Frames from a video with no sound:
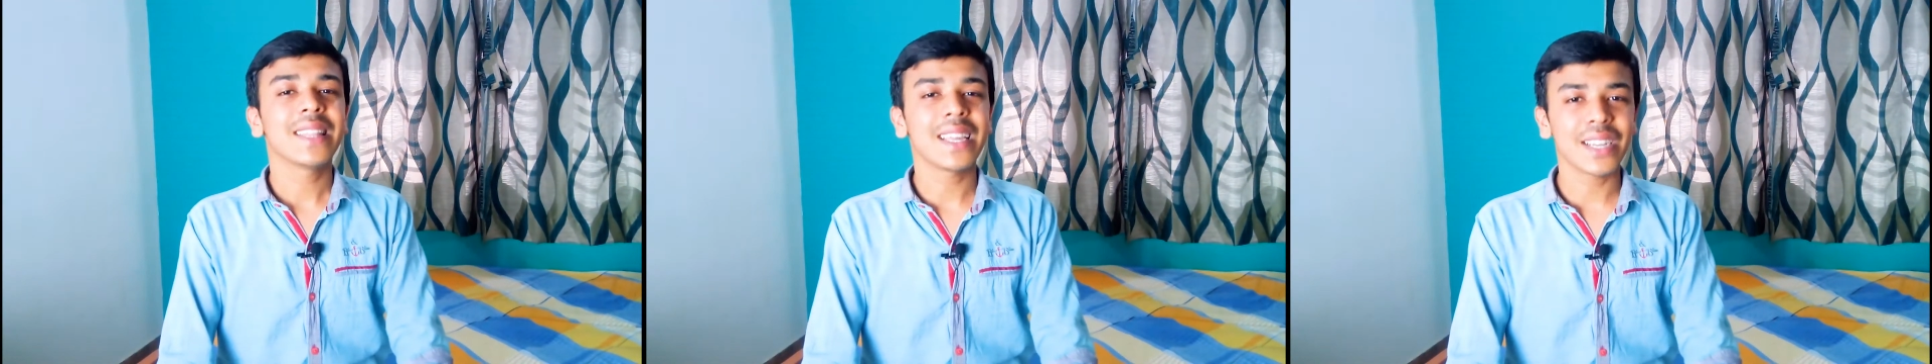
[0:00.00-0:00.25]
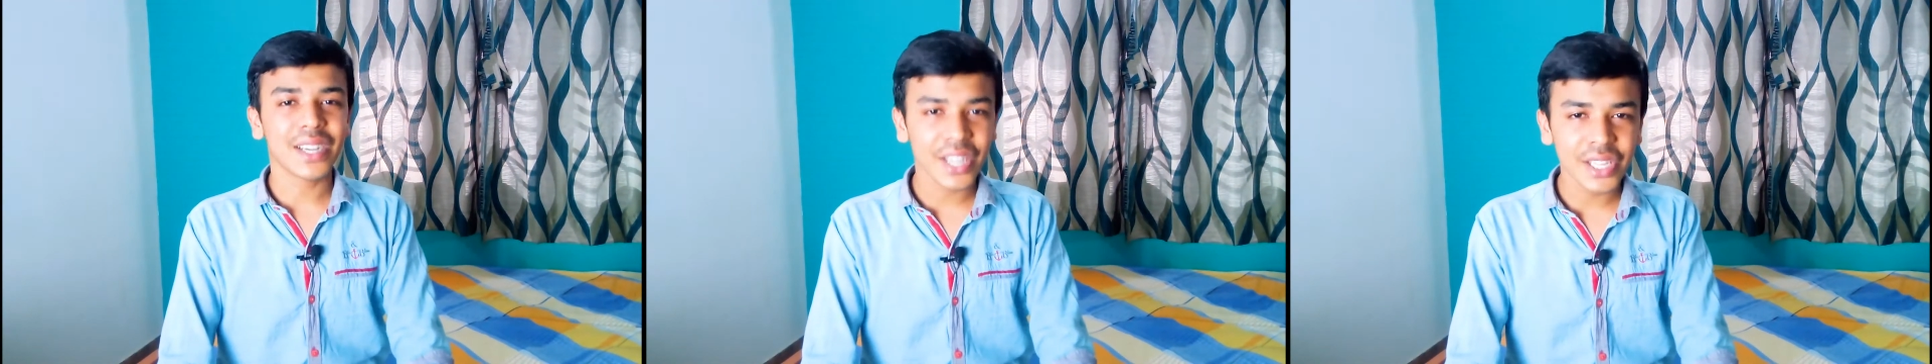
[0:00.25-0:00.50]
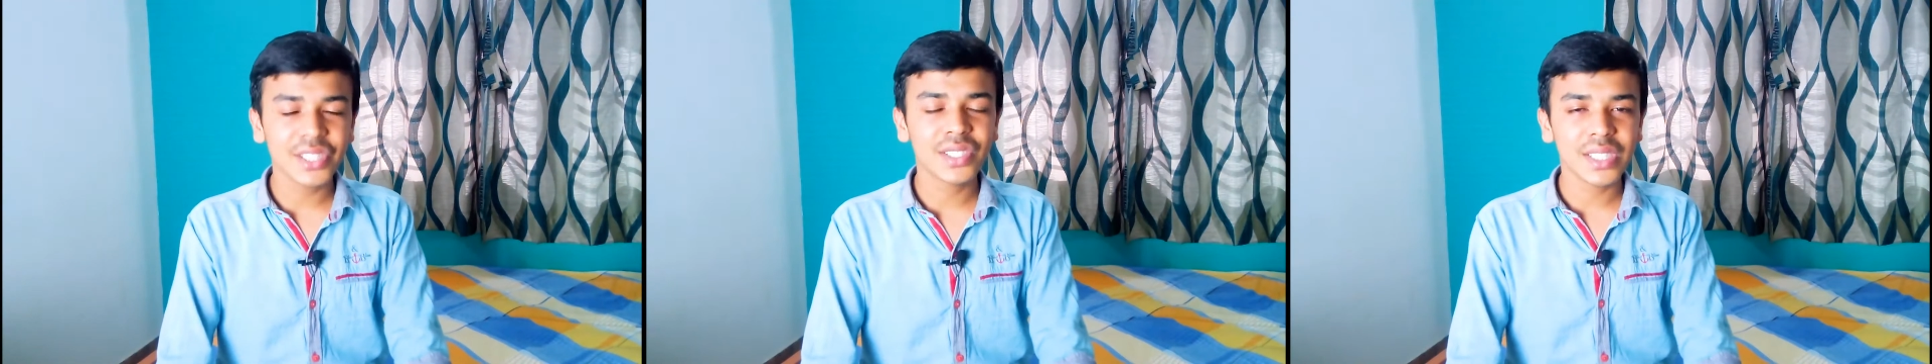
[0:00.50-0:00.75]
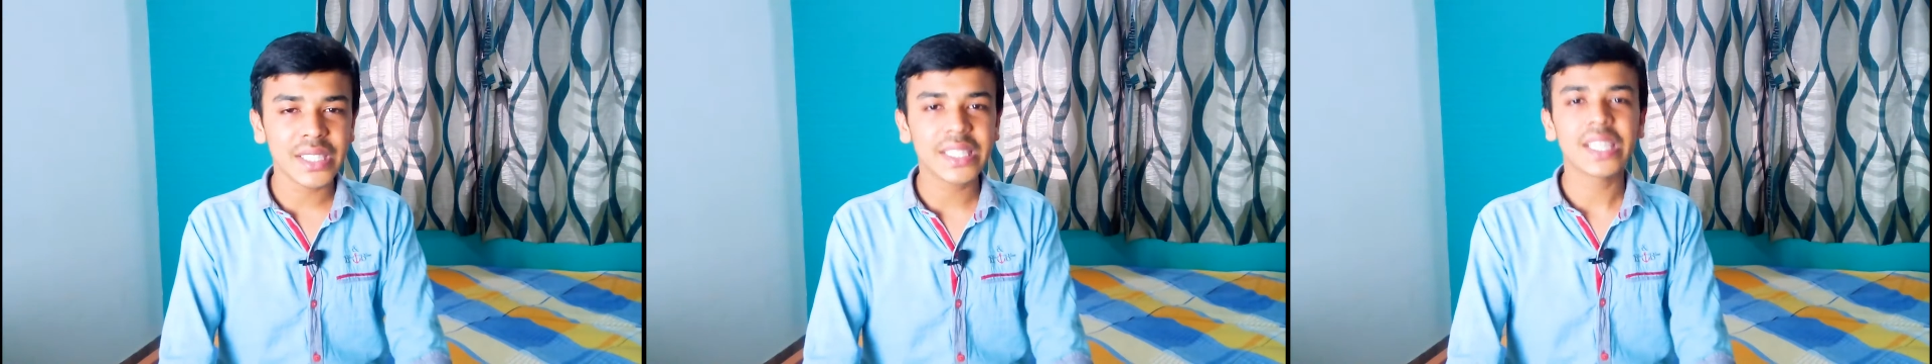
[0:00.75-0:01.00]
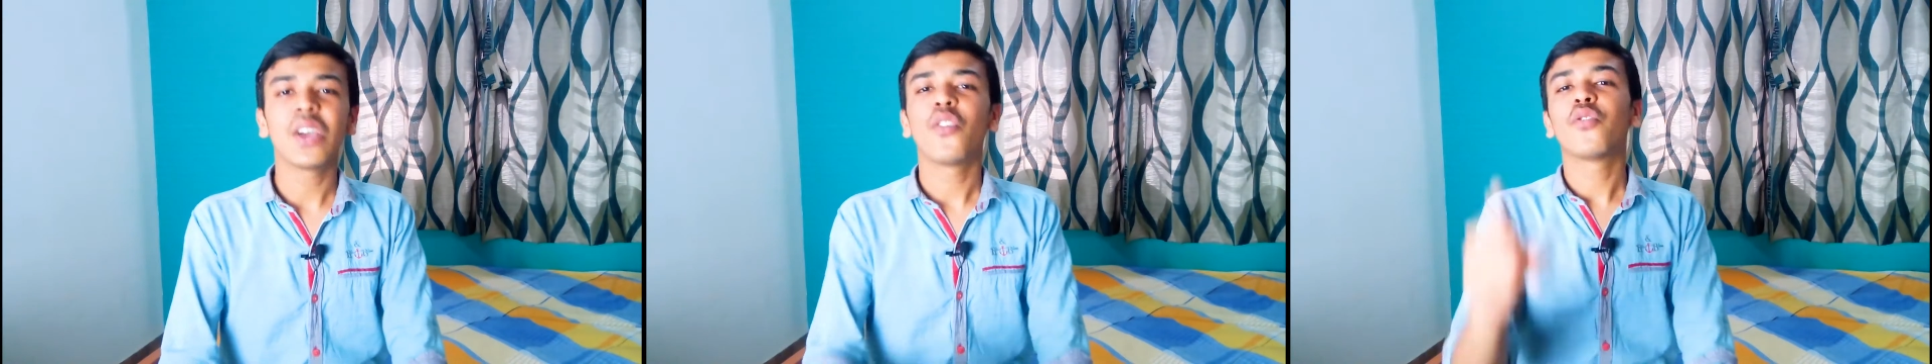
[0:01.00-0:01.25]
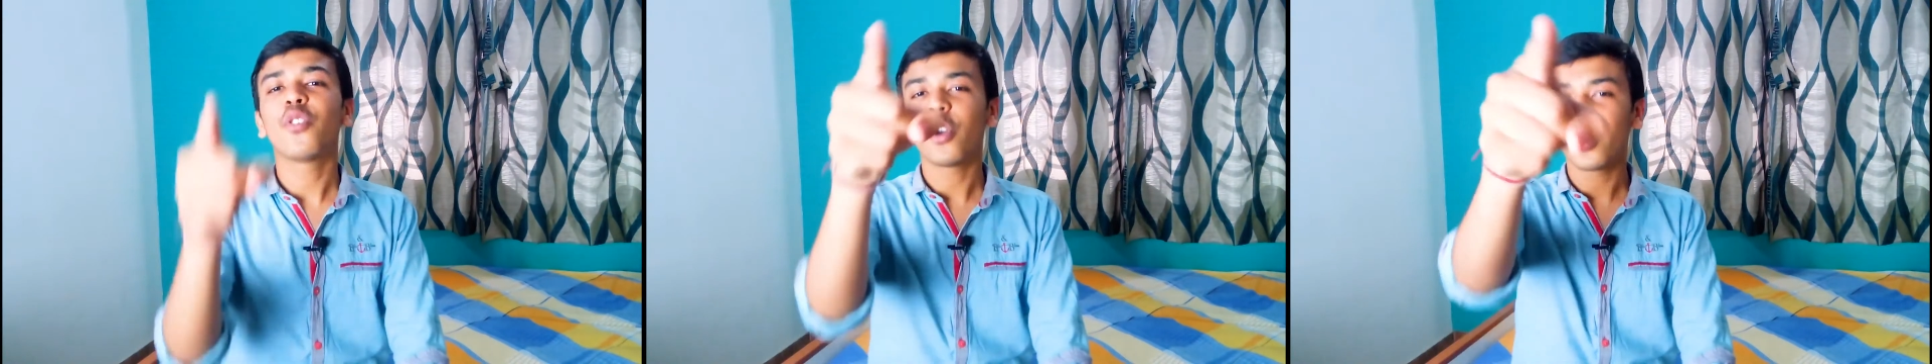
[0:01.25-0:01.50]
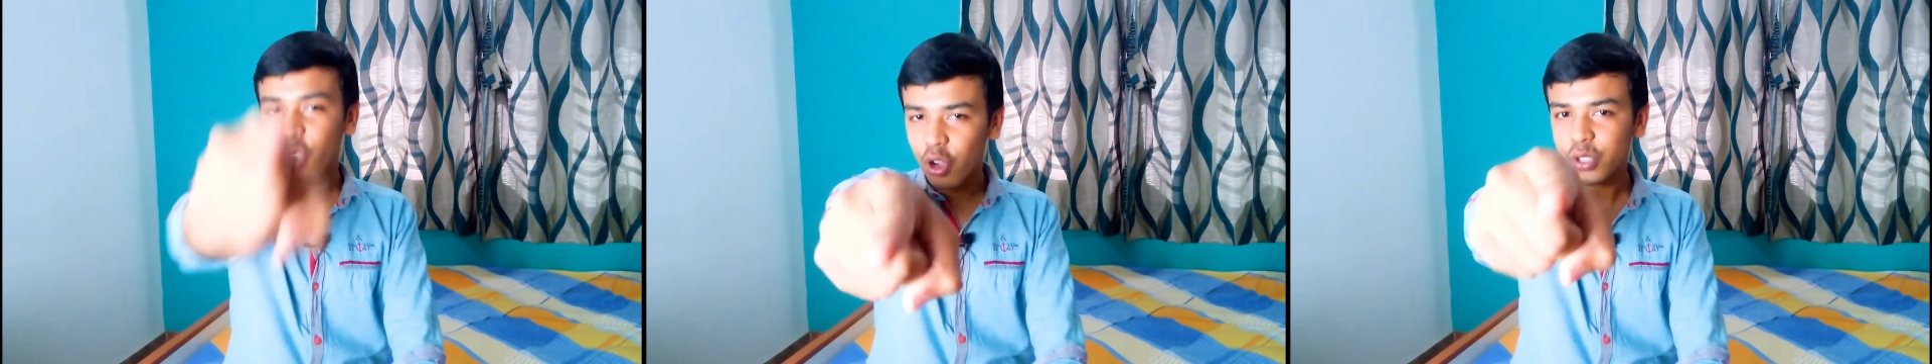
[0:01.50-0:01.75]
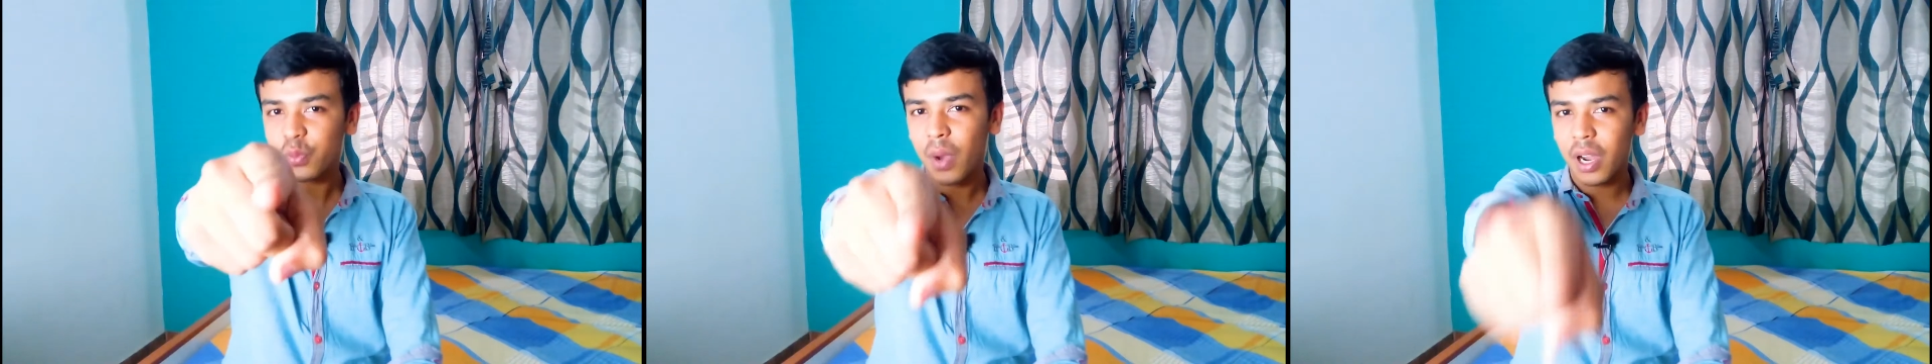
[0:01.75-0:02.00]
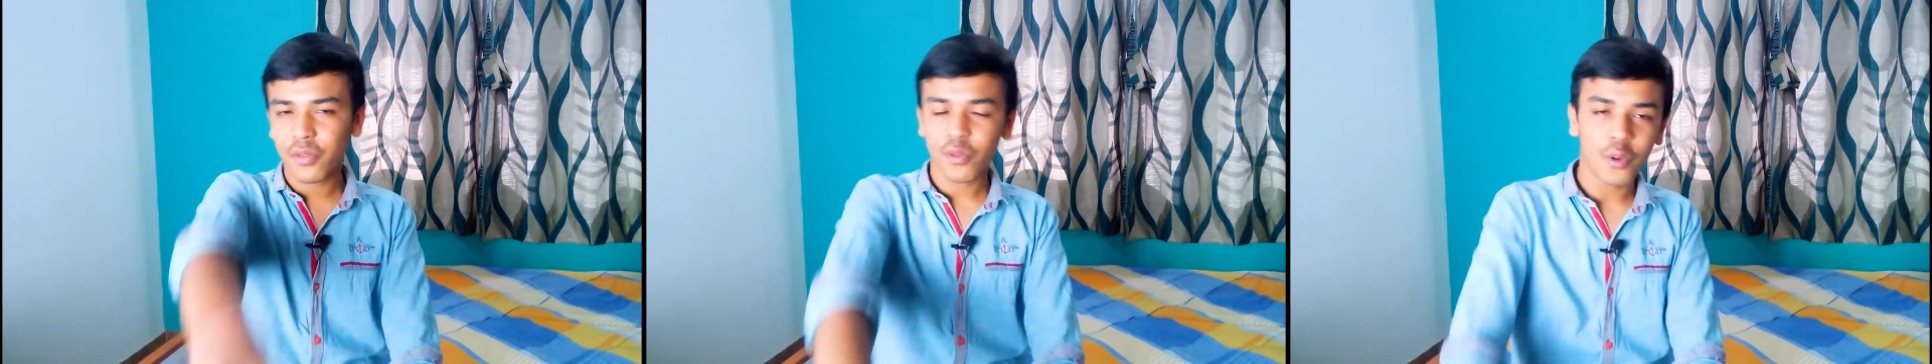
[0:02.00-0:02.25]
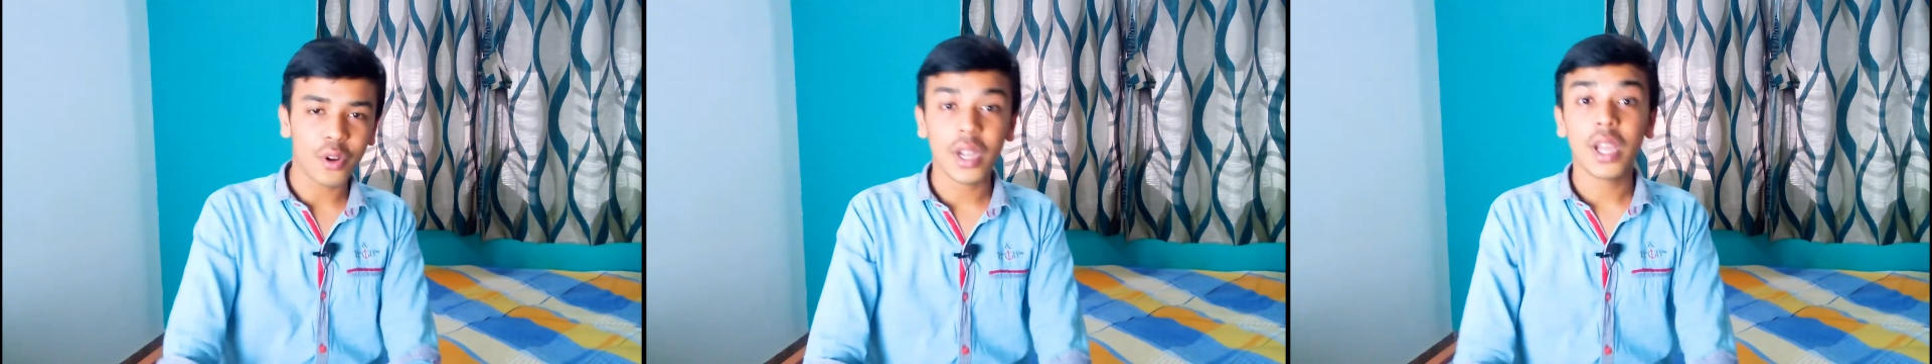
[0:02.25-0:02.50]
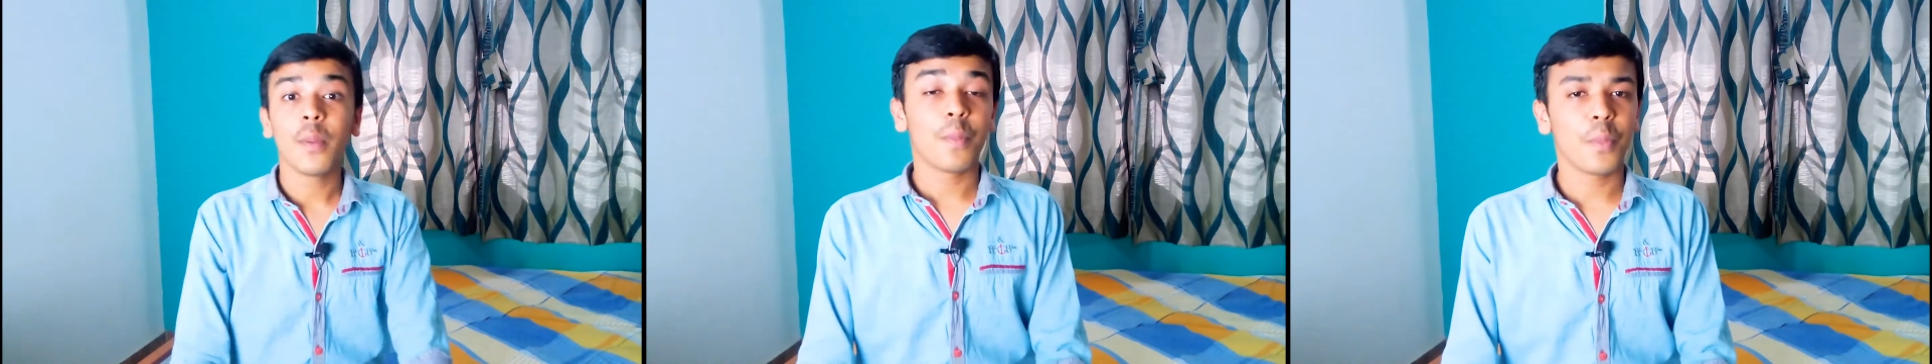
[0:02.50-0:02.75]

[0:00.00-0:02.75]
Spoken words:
that are dangerous for your smartphone.